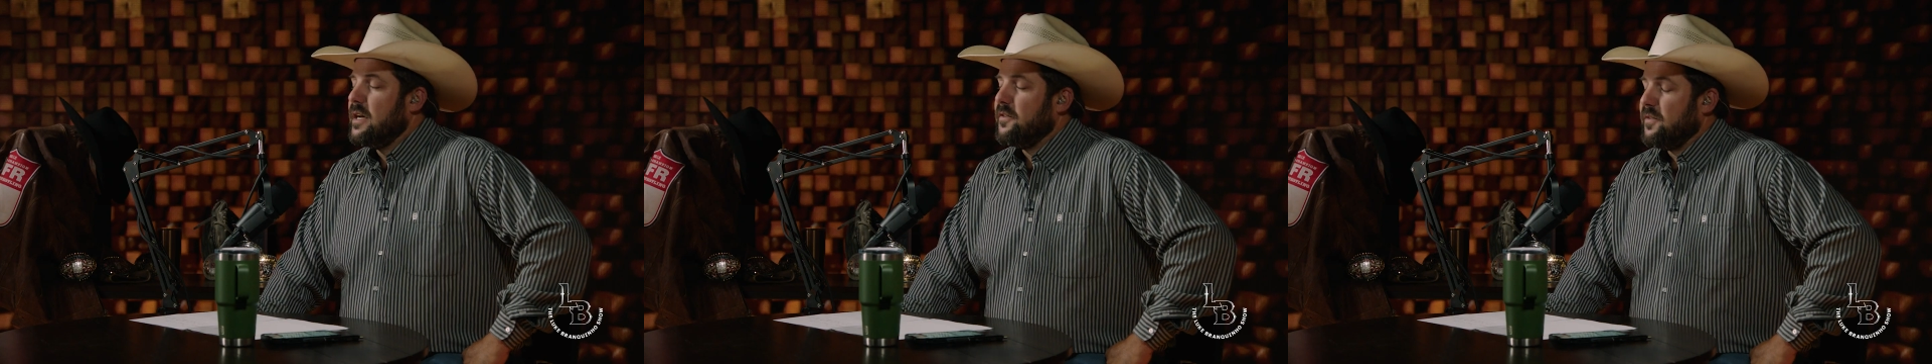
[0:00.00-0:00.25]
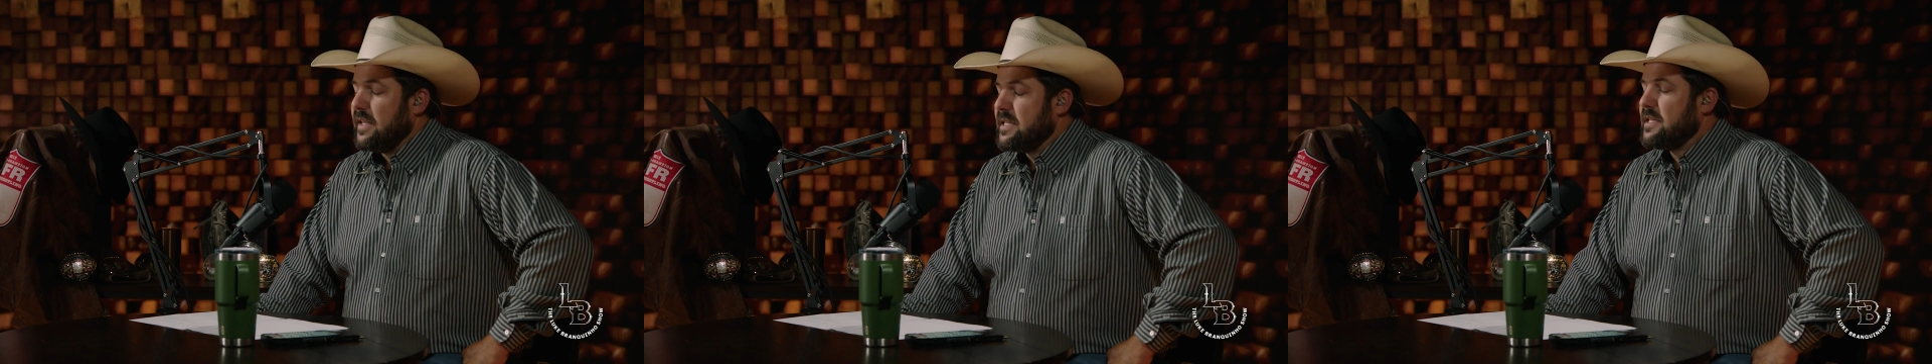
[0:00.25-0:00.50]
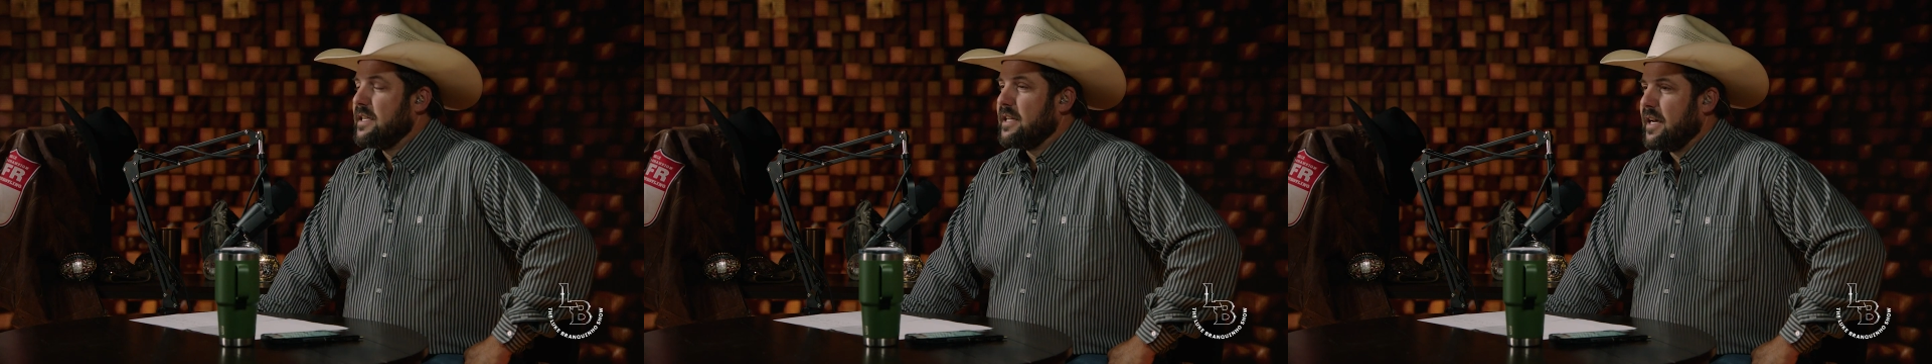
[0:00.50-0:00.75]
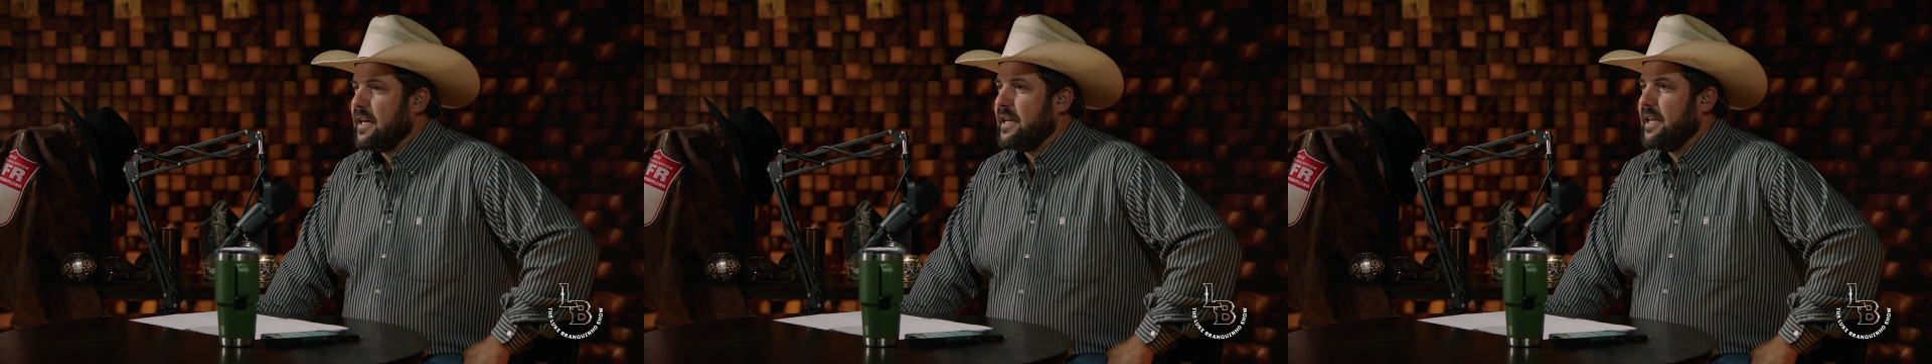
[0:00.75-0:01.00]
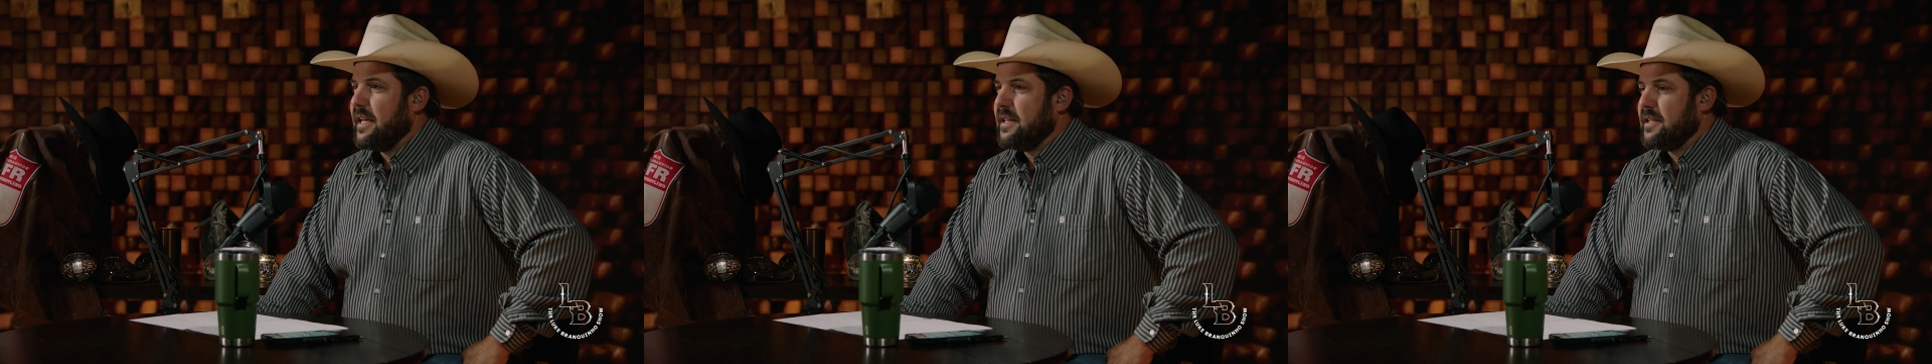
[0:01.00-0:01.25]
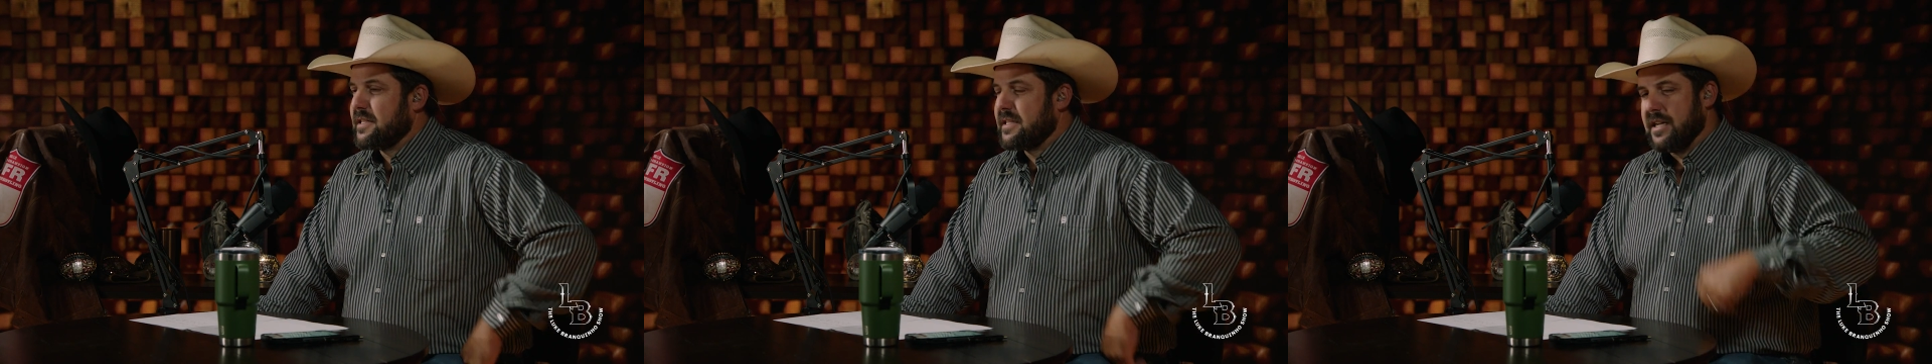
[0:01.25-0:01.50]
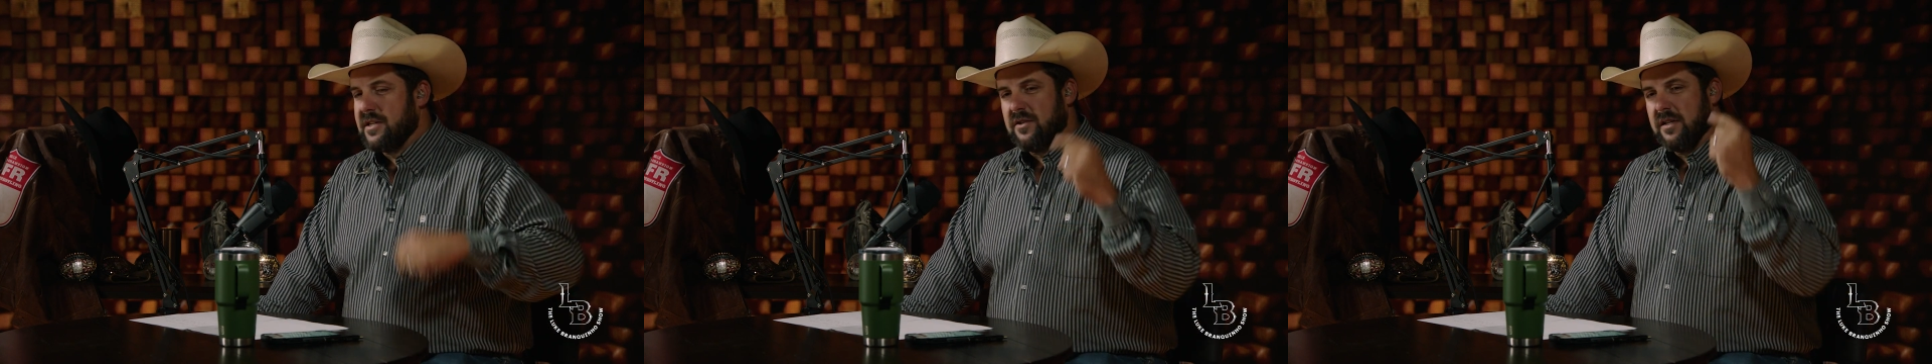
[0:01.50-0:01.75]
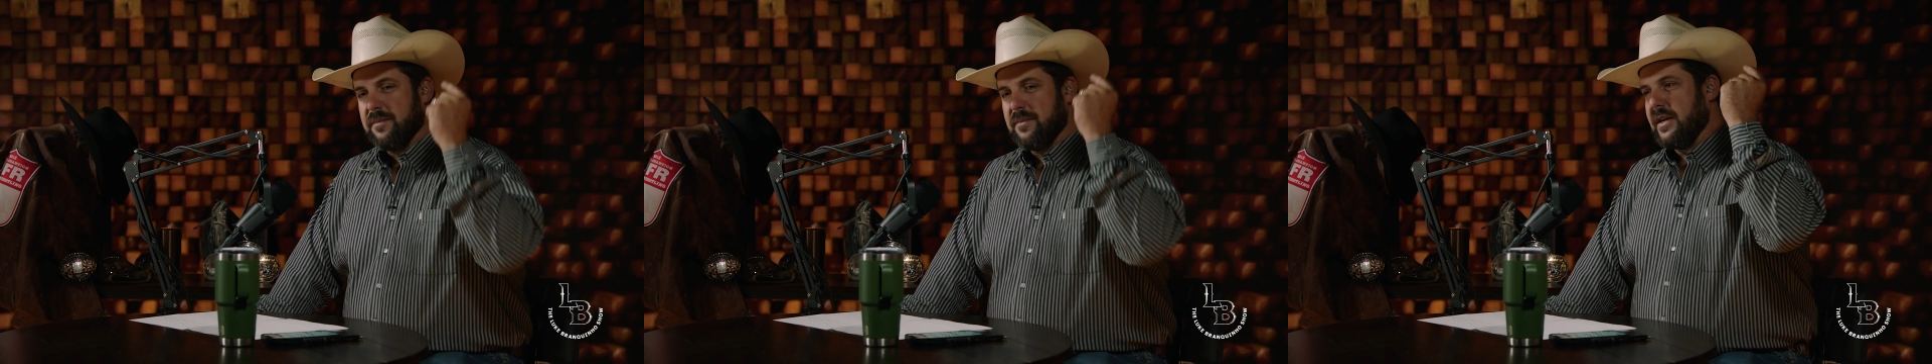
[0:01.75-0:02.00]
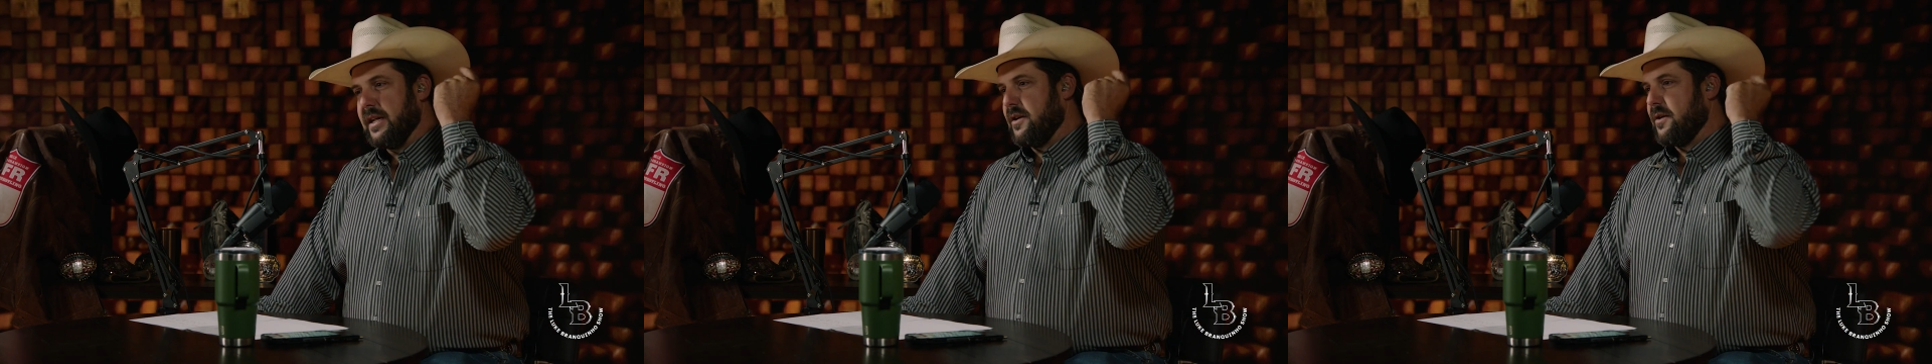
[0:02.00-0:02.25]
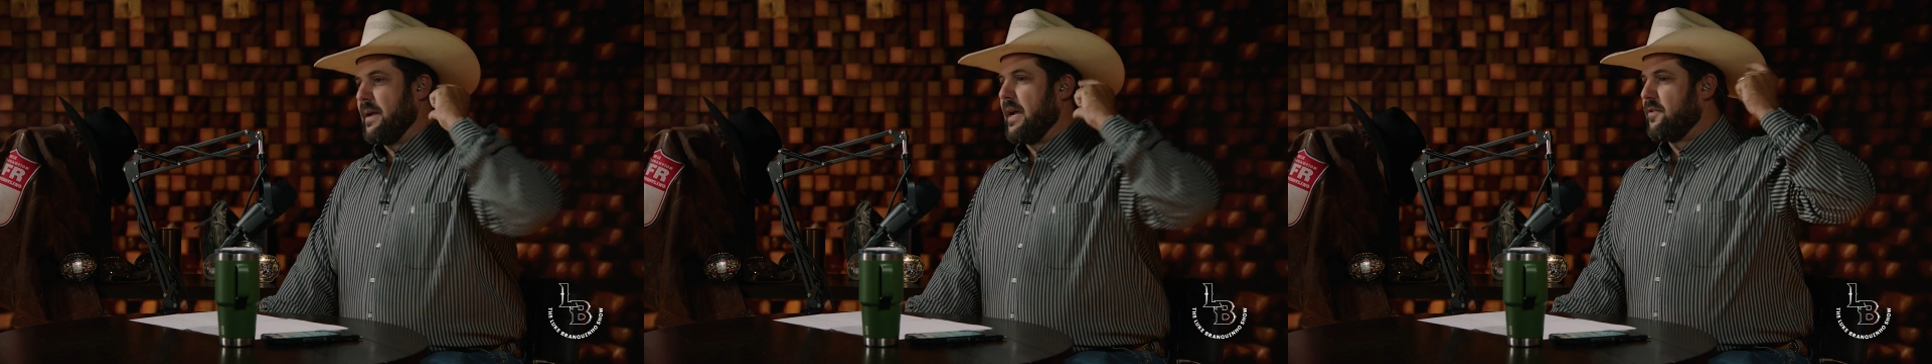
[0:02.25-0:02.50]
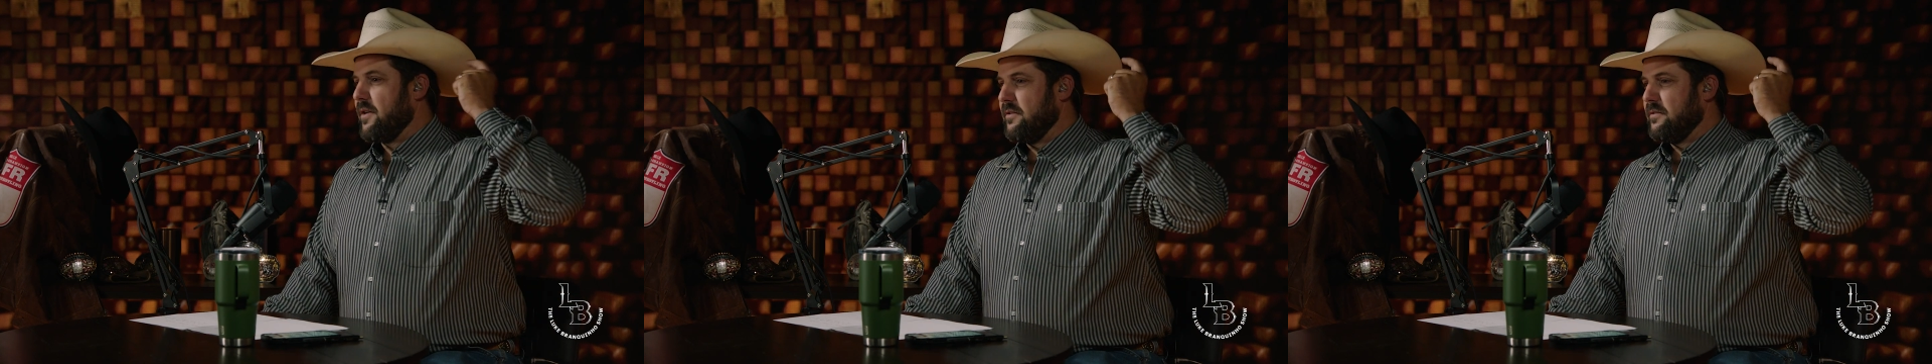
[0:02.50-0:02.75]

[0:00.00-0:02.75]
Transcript: of Lindsay and I and the Statue of Liberty in our background.